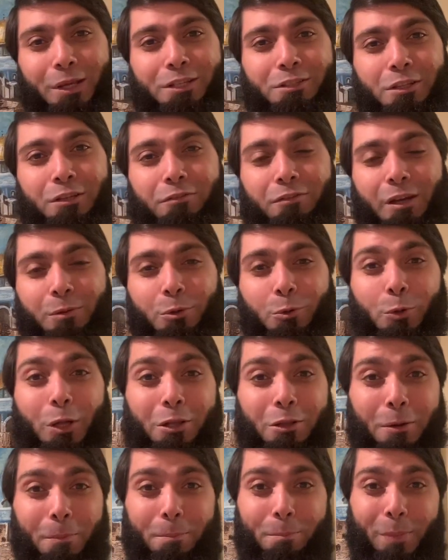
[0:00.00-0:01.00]
HD family,
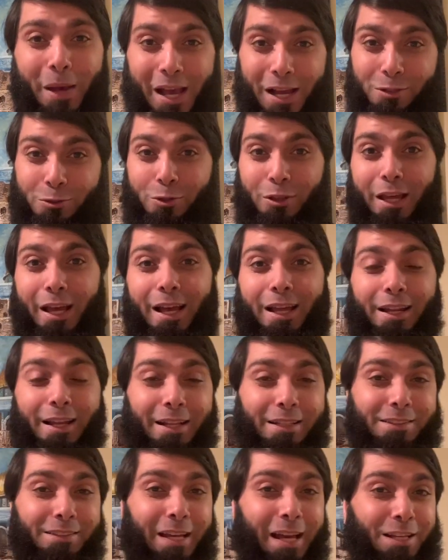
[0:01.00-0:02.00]
welcome back to the
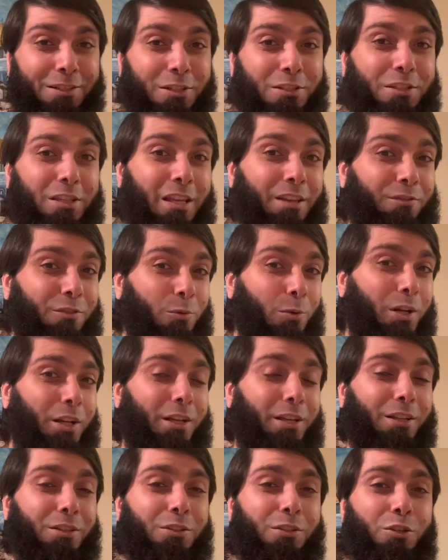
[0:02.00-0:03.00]
Halal Digest. If you want to
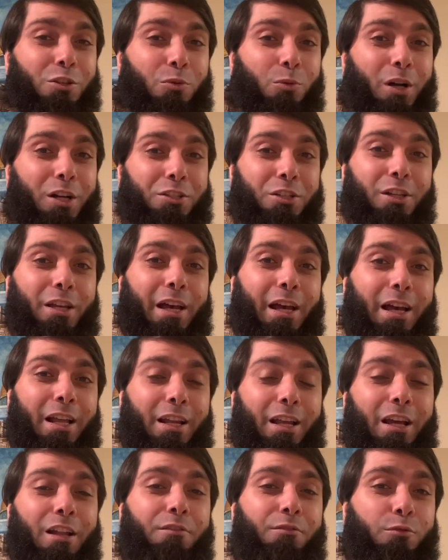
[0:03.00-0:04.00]
continue watching
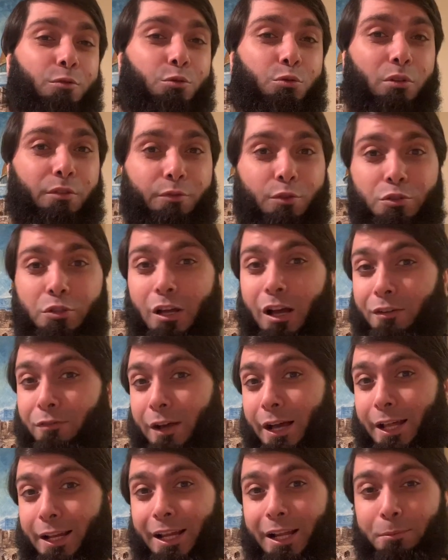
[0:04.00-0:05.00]
halal food reviews of
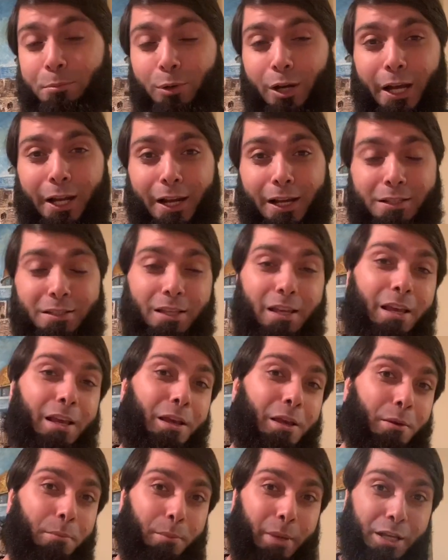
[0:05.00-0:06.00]
halal products,
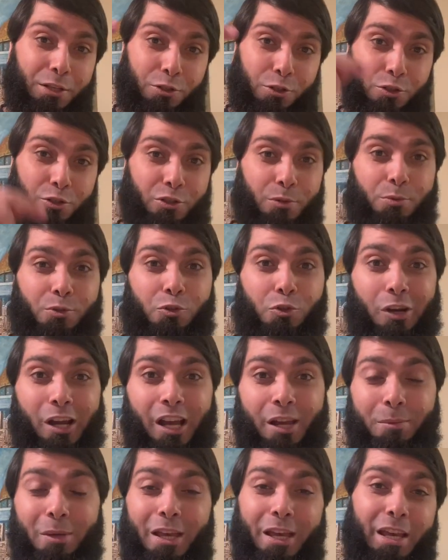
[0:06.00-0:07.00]
make sure to
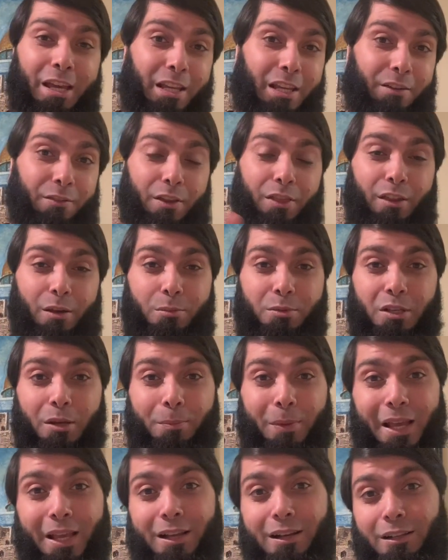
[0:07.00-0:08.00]
subscribe, give a thumbs
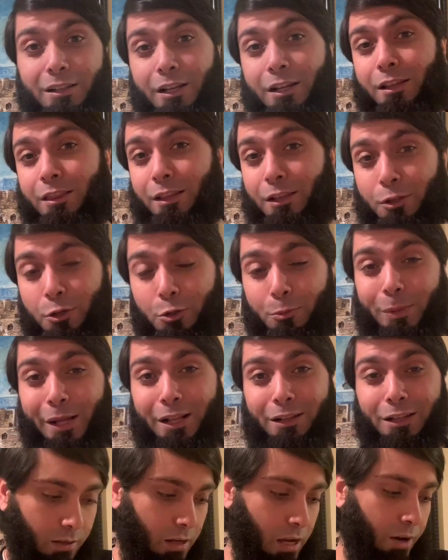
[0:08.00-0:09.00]
up, and click the little bell.